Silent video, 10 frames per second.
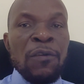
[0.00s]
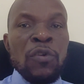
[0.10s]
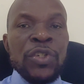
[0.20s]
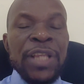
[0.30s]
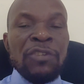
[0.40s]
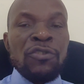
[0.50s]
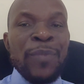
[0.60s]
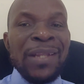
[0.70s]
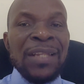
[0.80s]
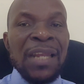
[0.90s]

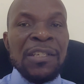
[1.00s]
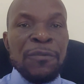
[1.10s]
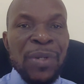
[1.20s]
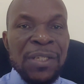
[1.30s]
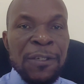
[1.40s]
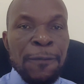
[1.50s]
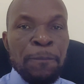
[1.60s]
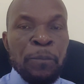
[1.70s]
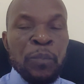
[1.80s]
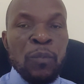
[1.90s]
settlement eligibility,
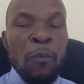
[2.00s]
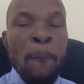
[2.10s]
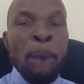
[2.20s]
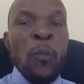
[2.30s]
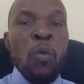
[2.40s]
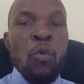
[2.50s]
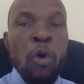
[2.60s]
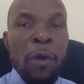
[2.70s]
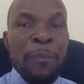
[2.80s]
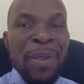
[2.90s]

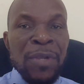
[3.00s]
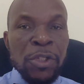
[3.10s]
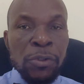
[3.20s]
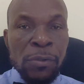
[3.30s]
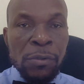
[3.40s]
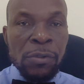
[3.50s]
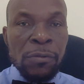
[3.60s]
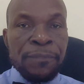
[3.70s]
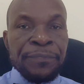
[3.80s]
work permissions.